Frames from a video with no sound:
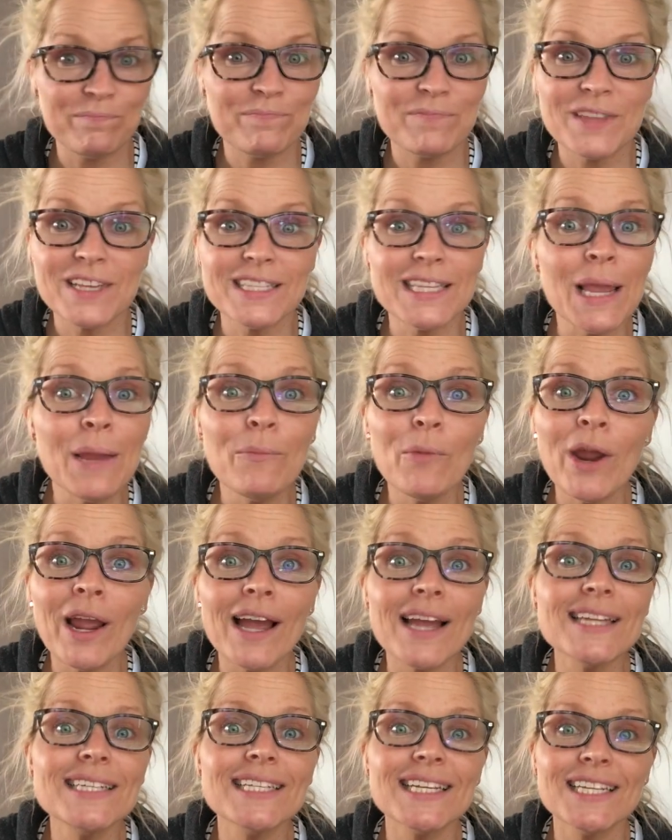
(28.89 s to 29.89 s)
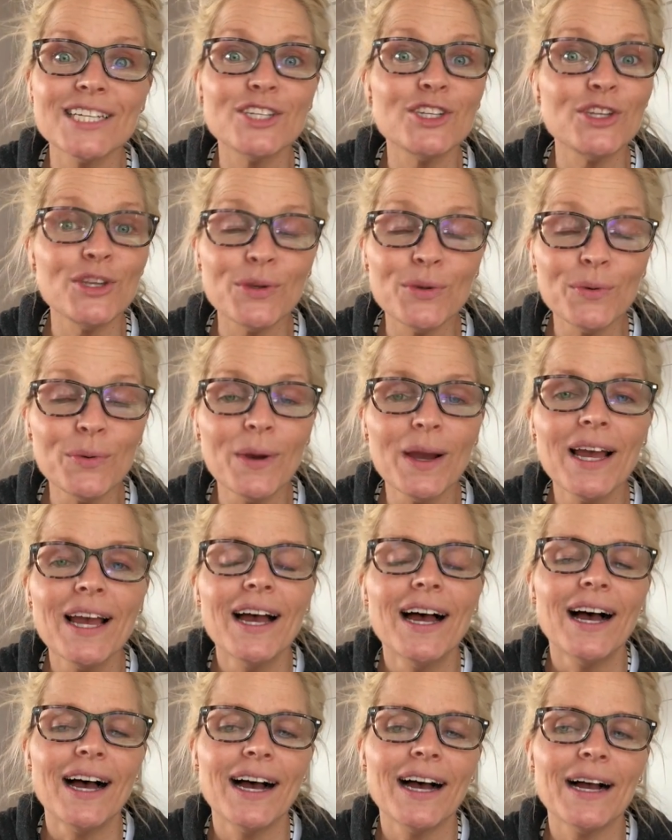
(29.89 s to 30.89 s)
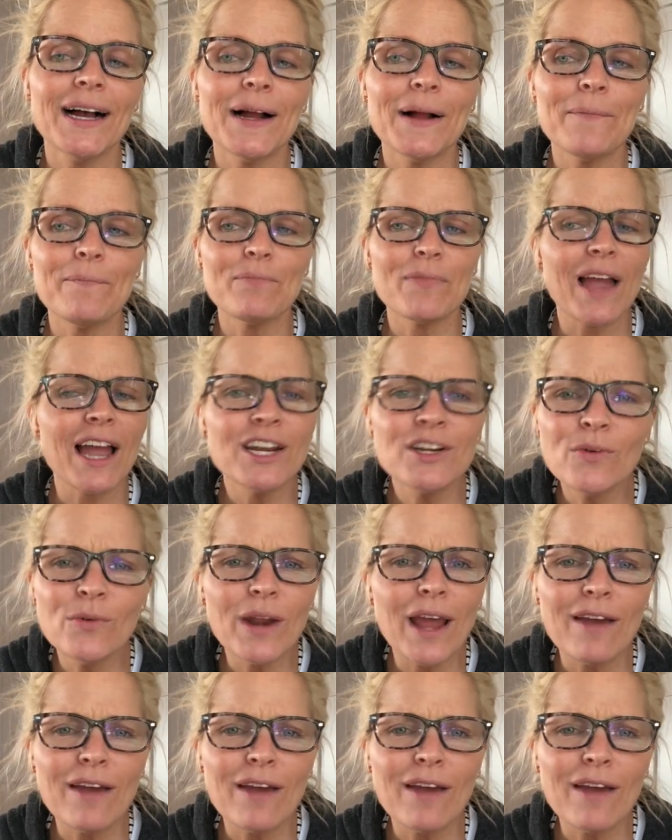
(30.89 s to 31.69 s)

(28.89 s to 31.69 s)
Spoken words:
The same way I did you. I don't